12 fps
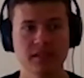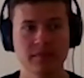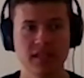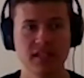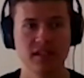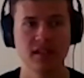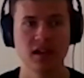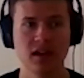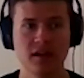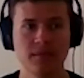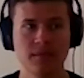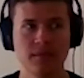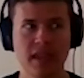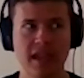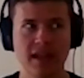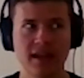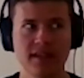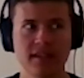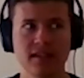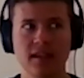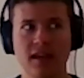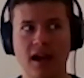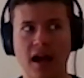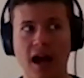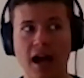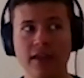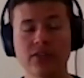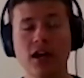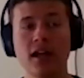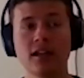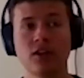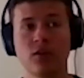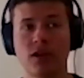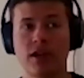I mean, and I thought, you know,